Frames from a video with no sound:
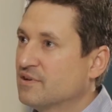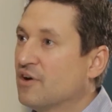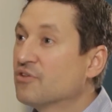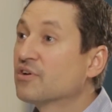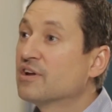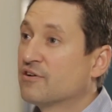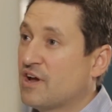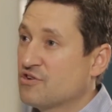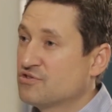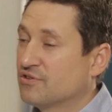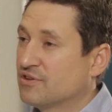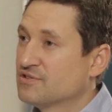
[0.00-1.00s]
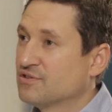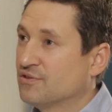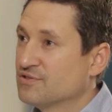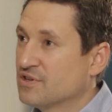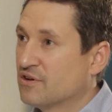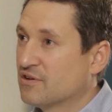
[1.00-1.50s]
other international
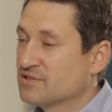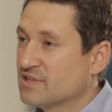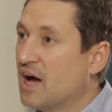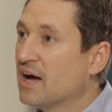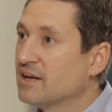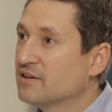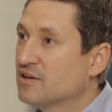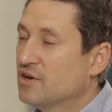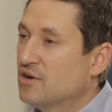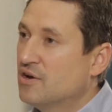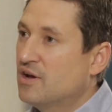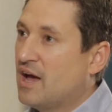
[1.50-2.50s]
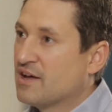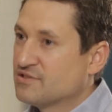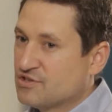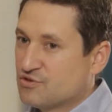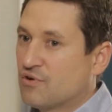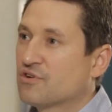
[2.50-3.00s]
consultants on our side, as
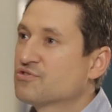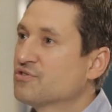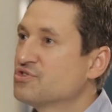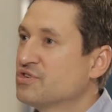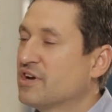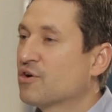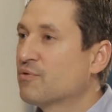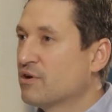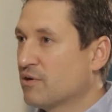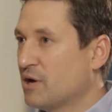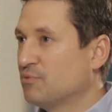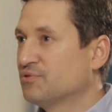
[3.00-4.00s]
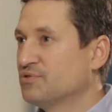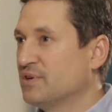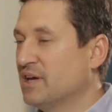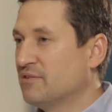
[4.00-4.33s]
the structural engineer, we were able to get